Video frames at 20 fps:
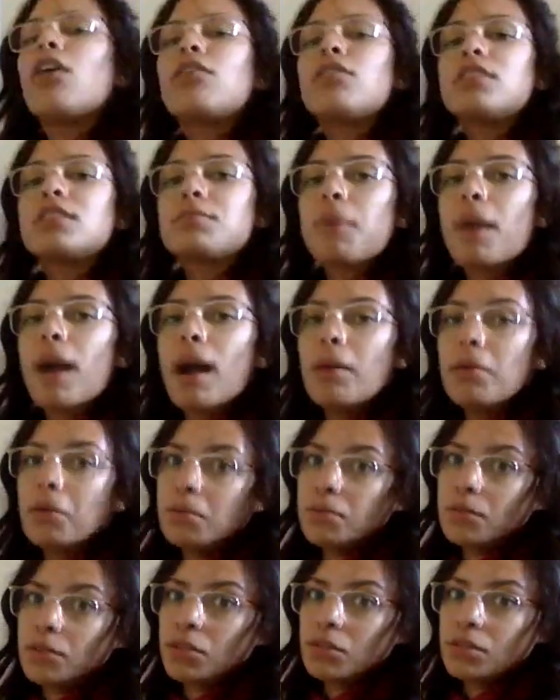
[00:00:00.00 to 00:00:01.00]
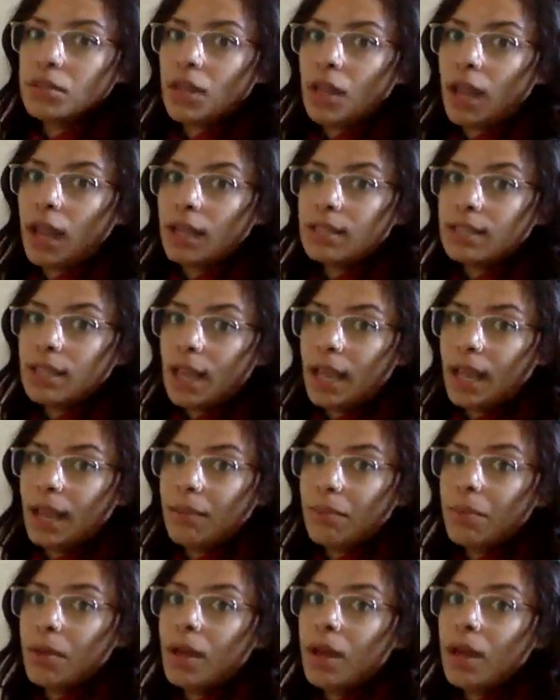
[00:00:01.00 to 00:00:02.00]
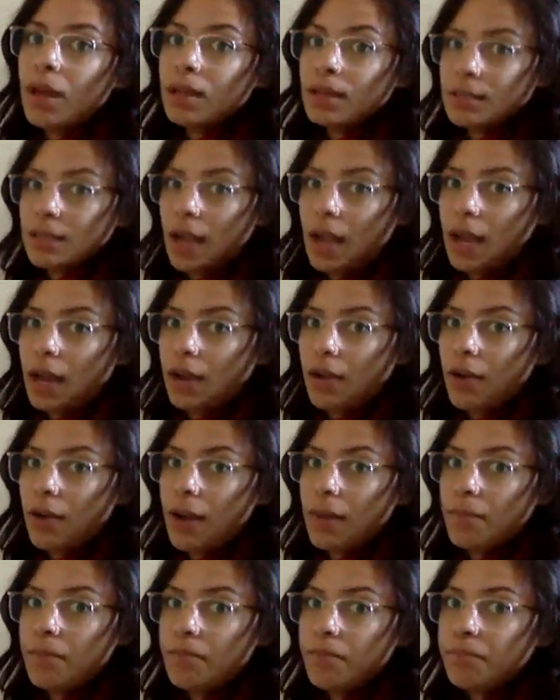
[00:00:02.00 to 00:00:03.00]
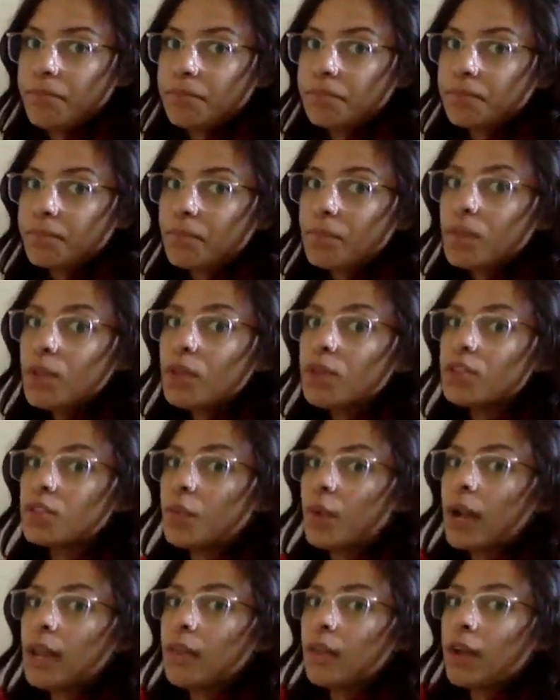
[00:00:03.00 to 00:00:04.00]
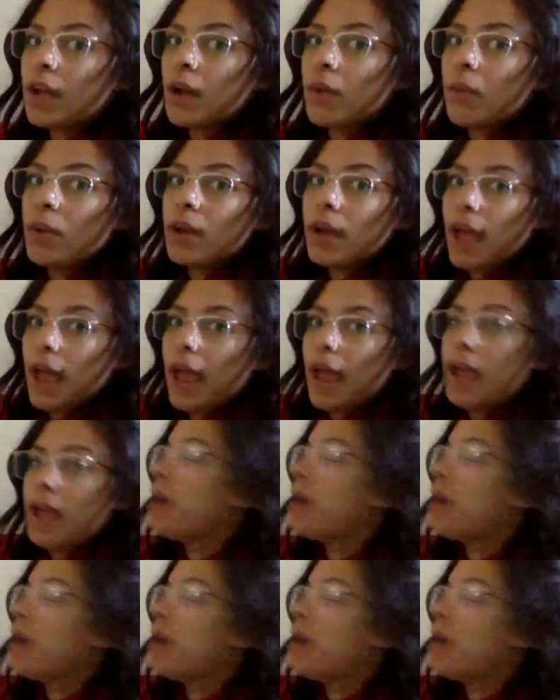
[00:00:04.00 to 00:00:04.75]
these problems using a tape diagram. So when I look at 1A,